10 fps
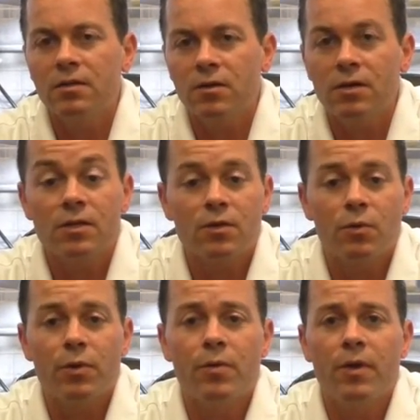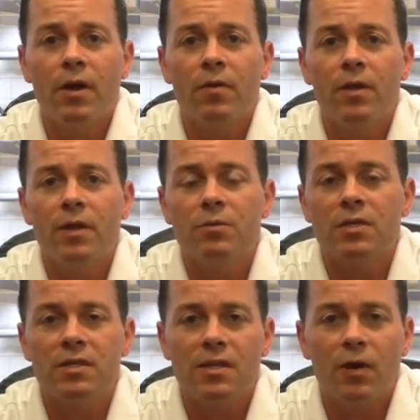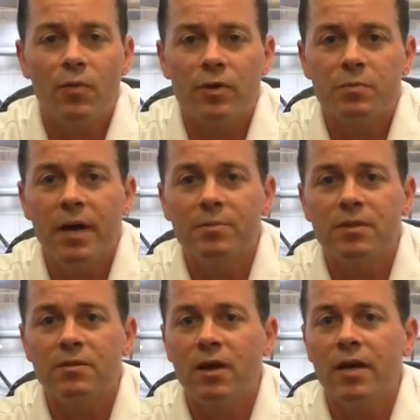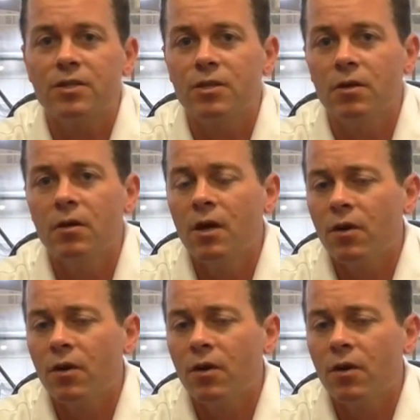started his career there, and then it was at Southwest Baptist last year.